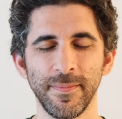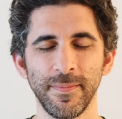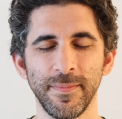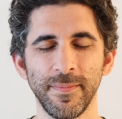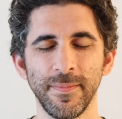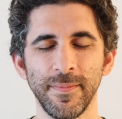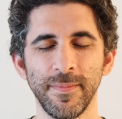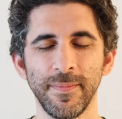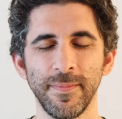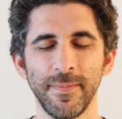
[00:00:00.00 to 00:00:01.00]

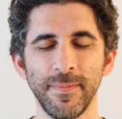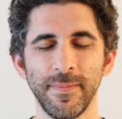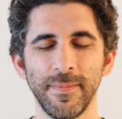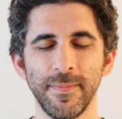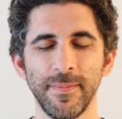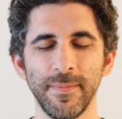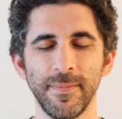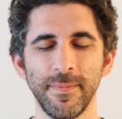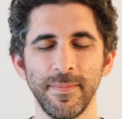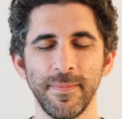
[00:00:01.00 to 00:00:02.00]

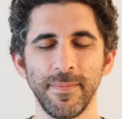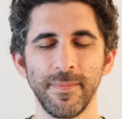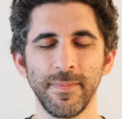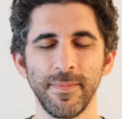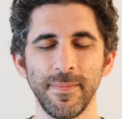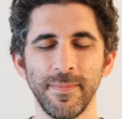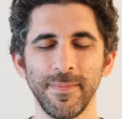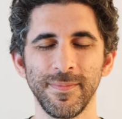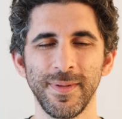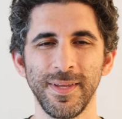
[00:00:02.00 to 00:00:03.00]

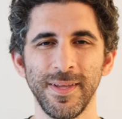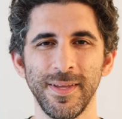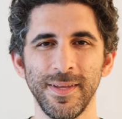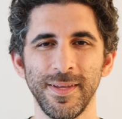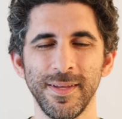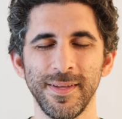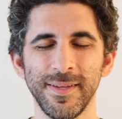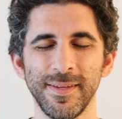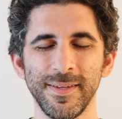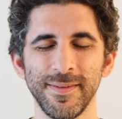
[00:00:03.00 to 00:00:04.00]

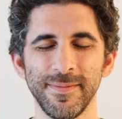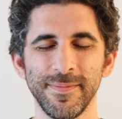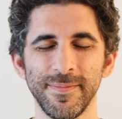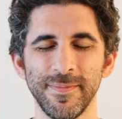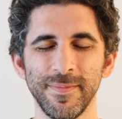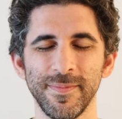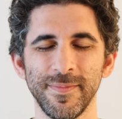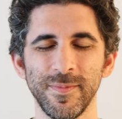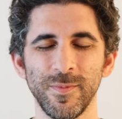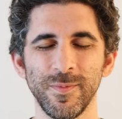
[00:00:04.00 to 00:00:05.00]

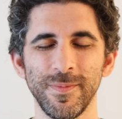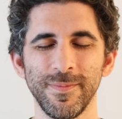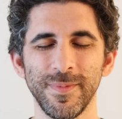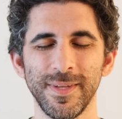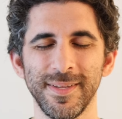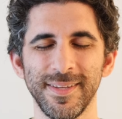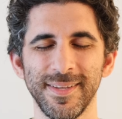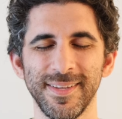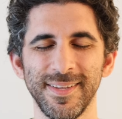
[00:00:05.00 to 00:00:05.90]
[no speech]